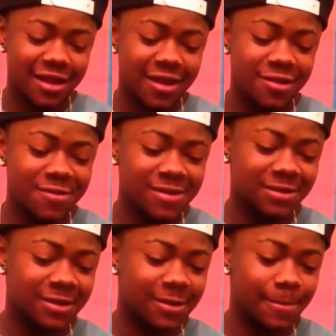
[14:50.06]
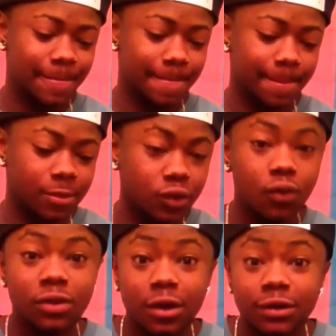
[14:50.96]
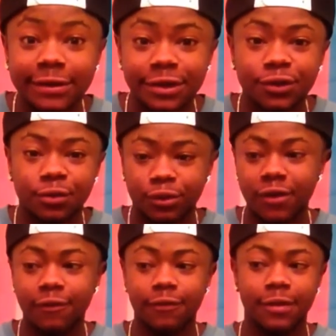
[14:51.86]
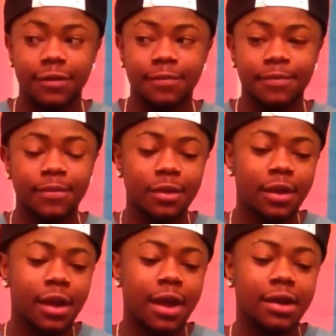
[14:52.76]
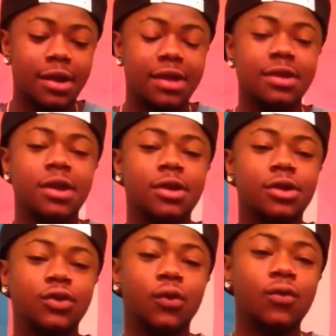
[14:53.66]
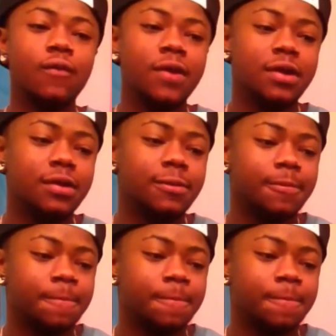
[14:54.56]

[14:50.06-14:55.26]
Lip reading: Anyways, so they continued to pray for me. And then he told me